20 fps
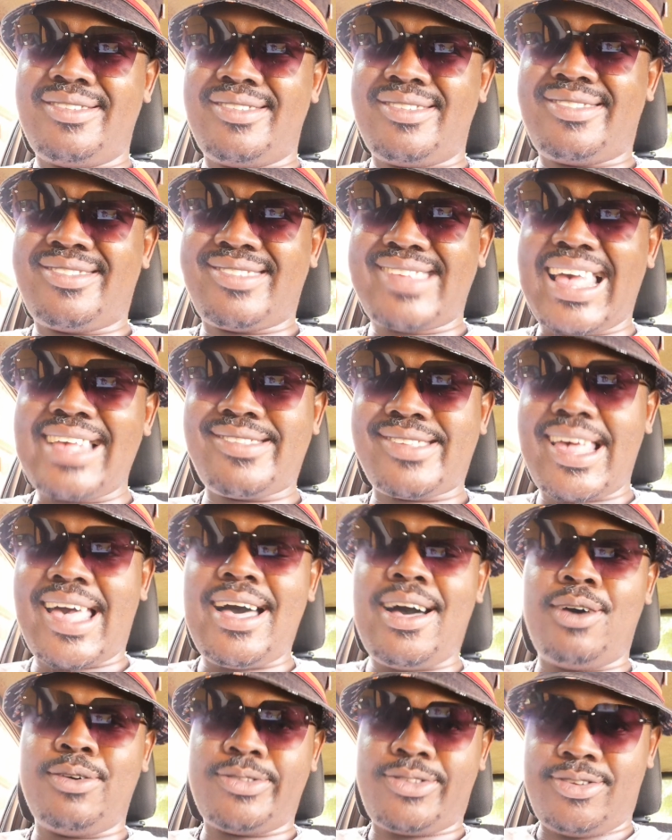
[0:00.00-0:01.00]
suss
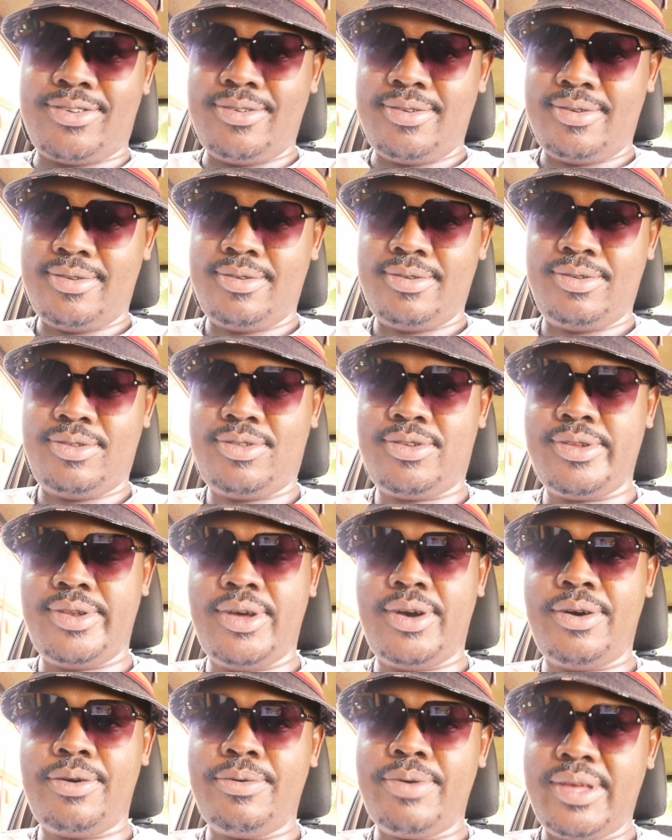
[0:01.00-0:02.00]
out.
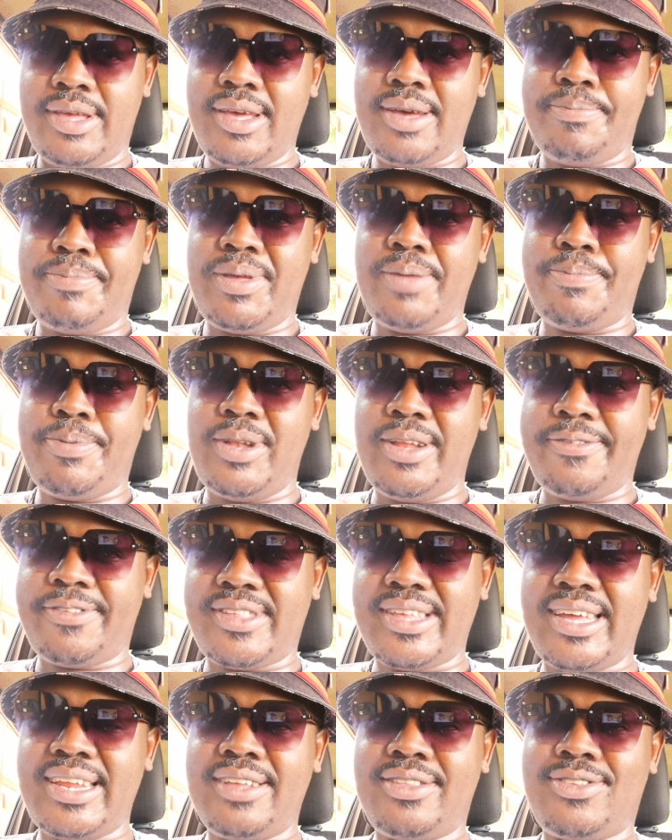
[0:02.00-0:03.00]
Yeah, people have
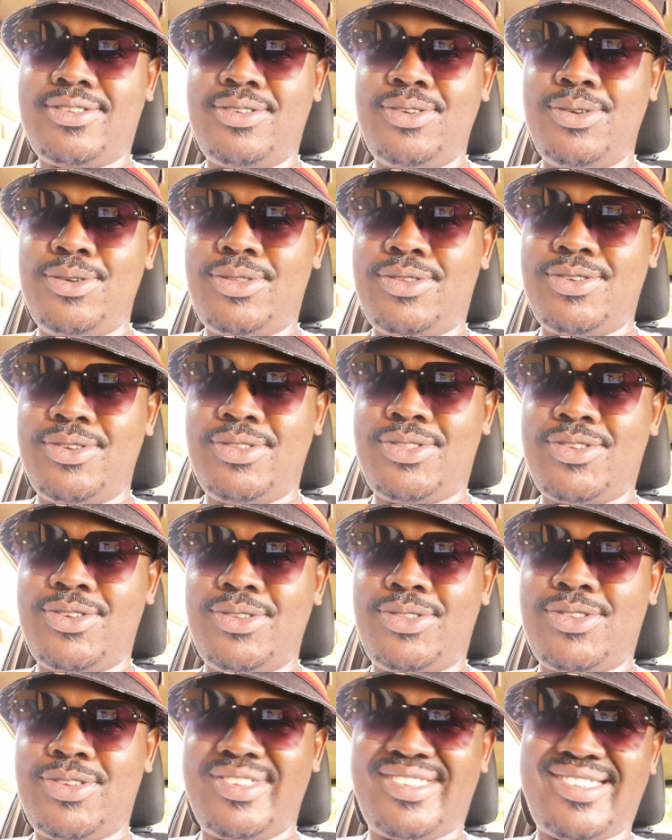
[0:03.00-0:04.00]
started to
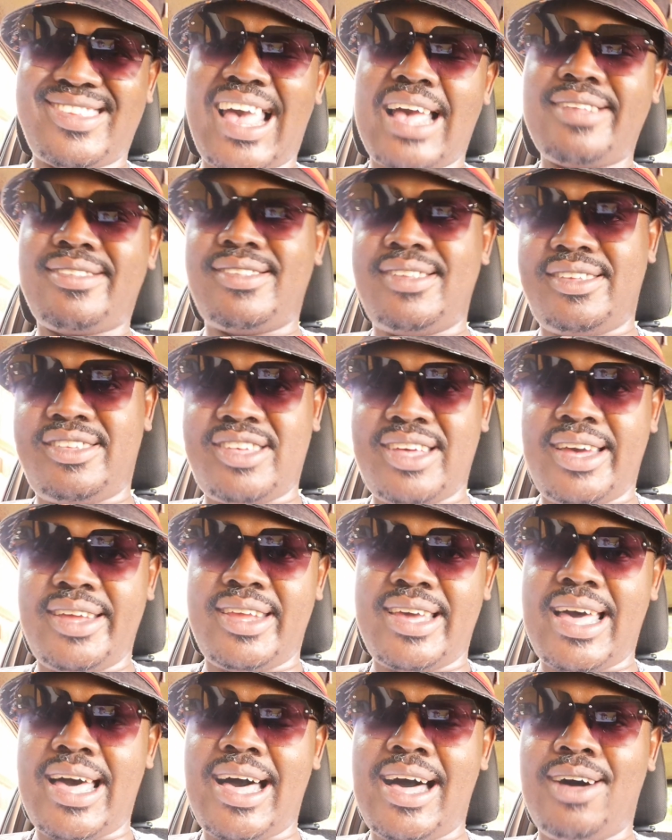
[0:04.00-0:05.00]
suss each
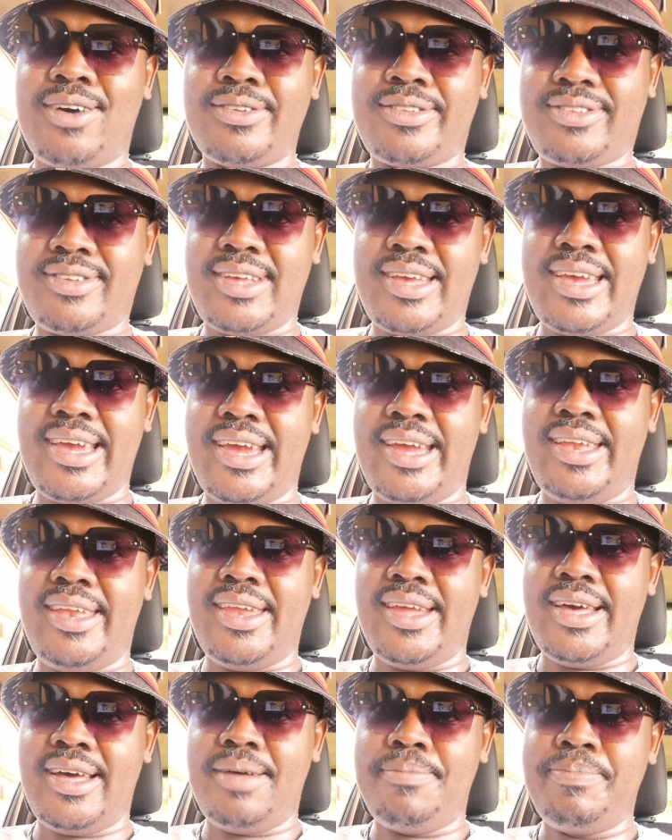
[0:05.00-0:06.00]
other out,
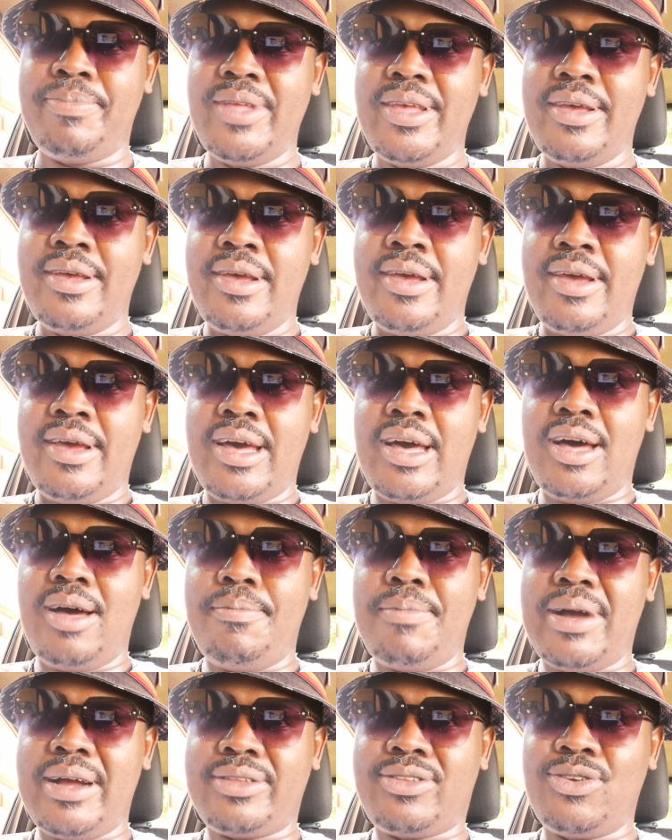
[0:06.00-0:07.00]
and
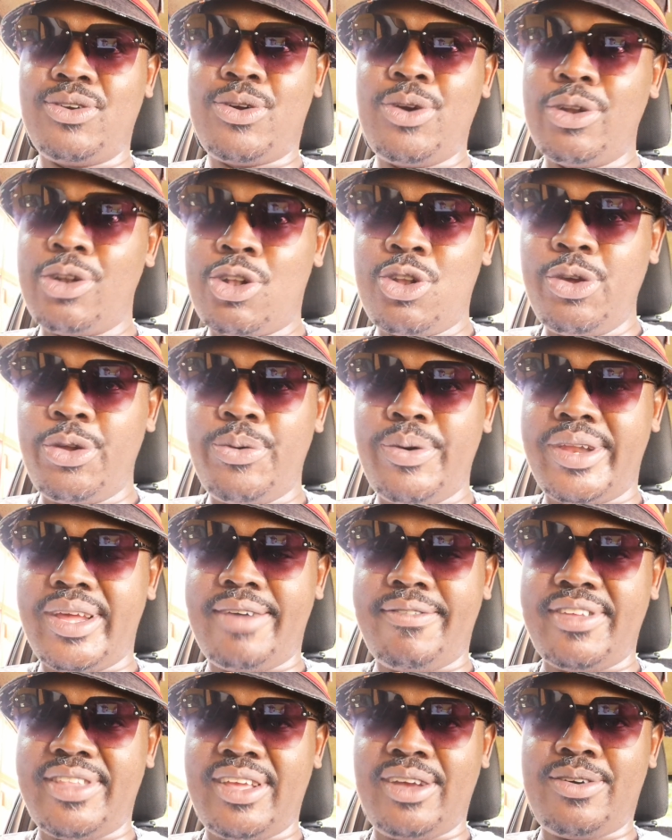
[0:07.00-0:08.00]
to conclude
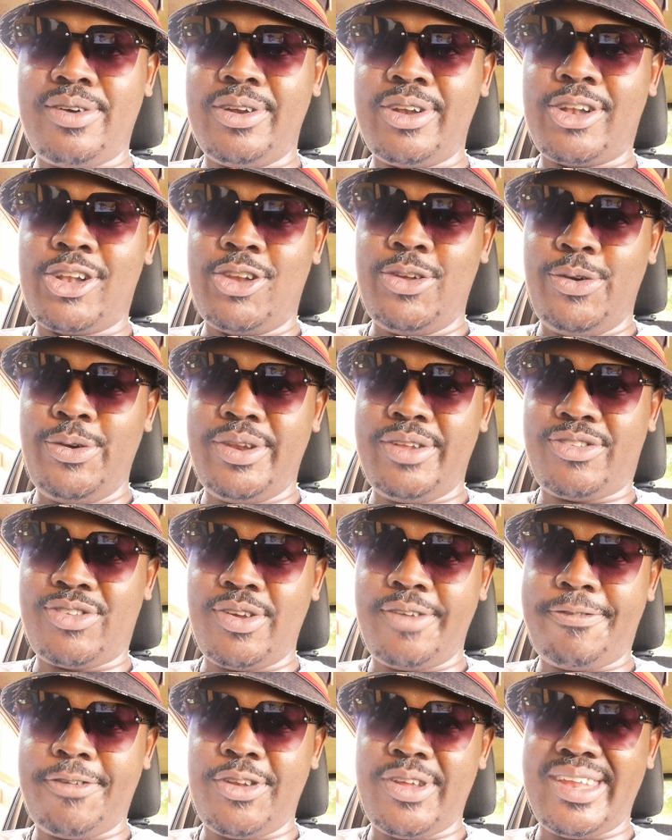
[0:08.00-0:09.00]
whatever they conclude.
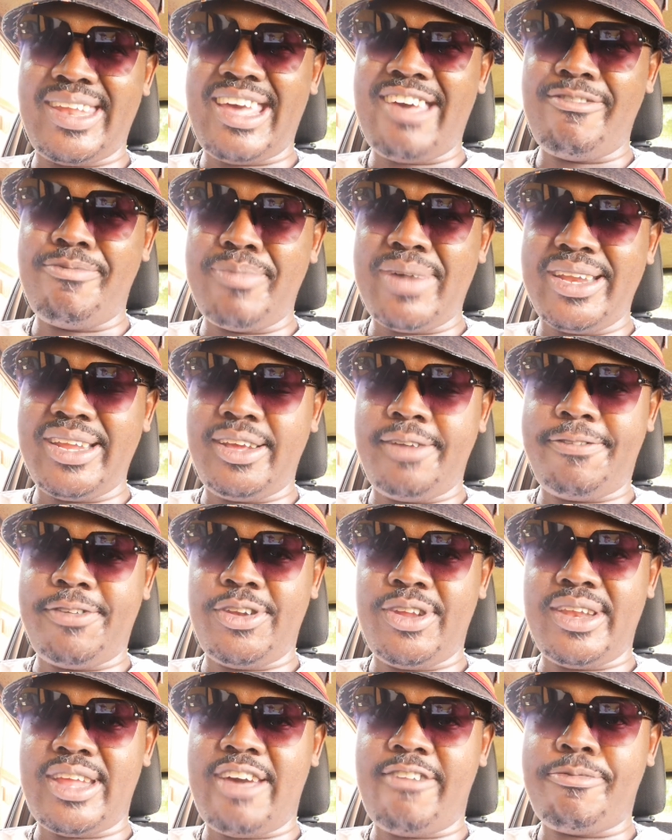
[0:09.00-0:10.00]
So if you don't have money, if
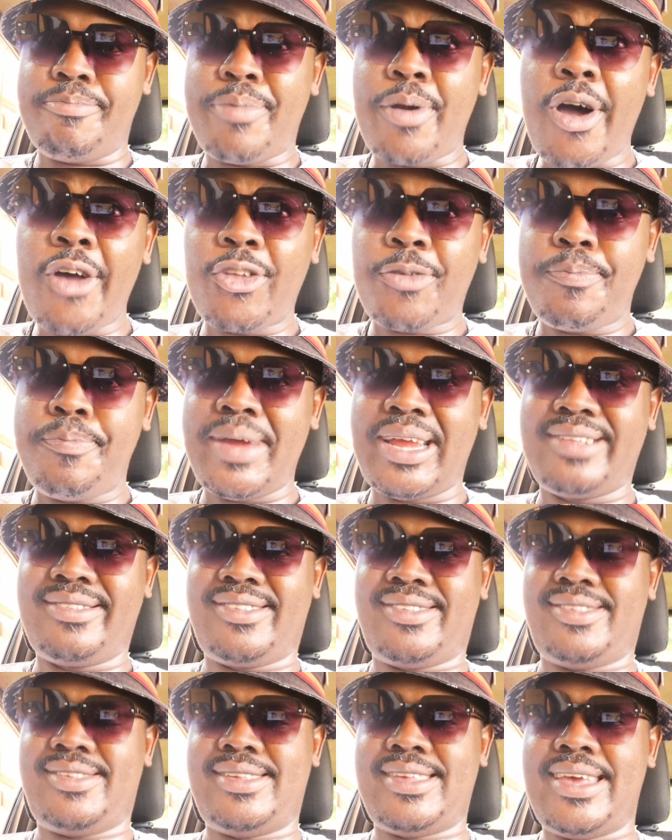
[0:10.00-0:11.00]
you don't have
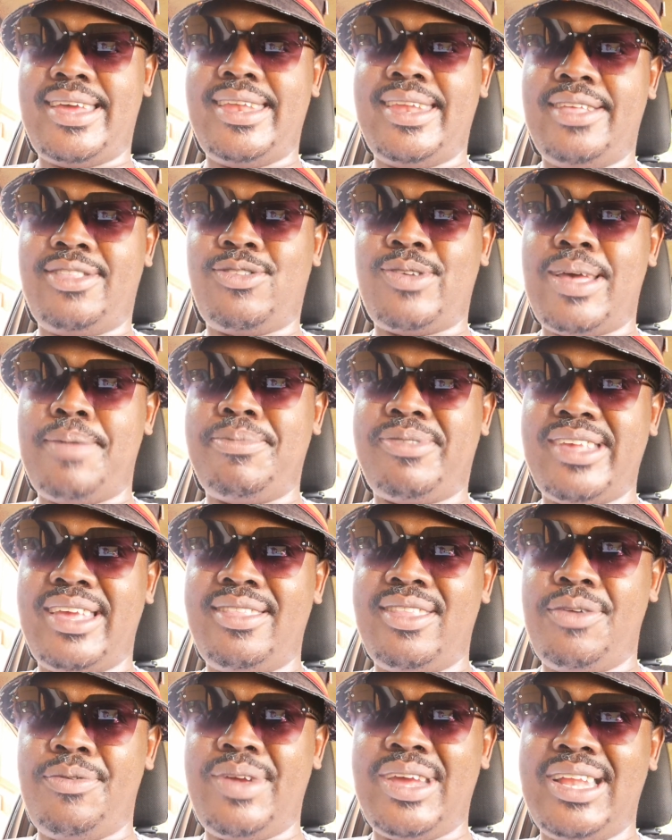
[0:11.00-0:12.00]
prospects, and that's why I'm
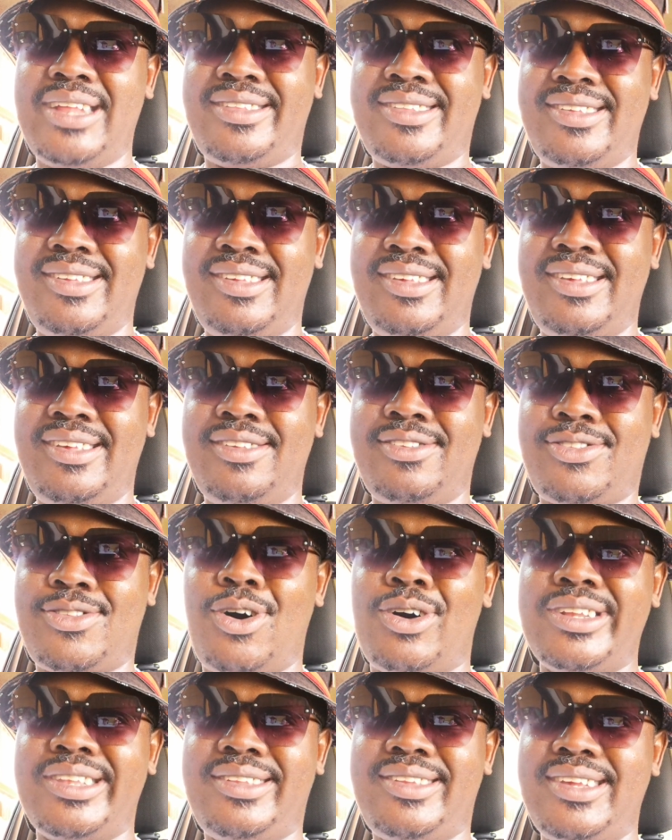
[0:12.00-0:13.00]
saying the reality is
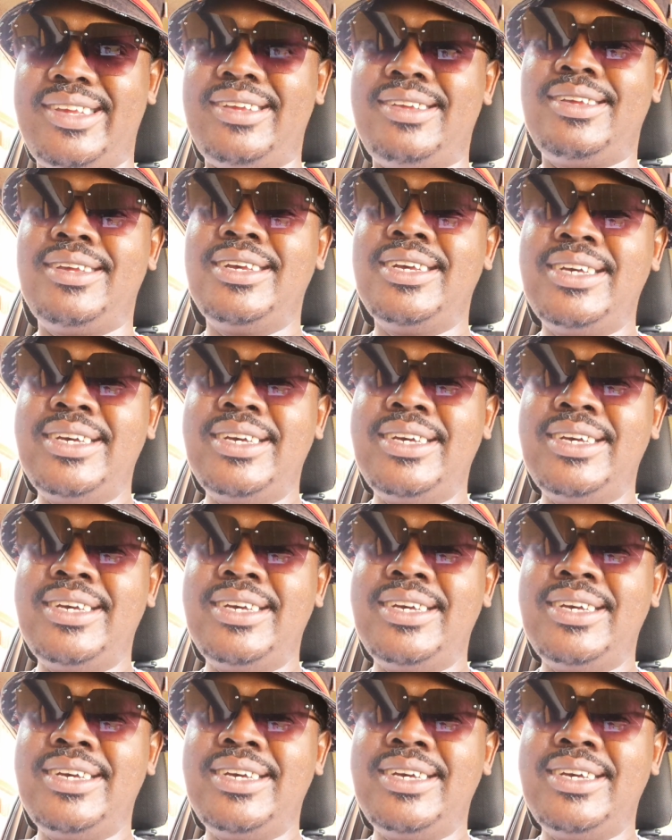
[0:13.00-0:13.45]
daunting.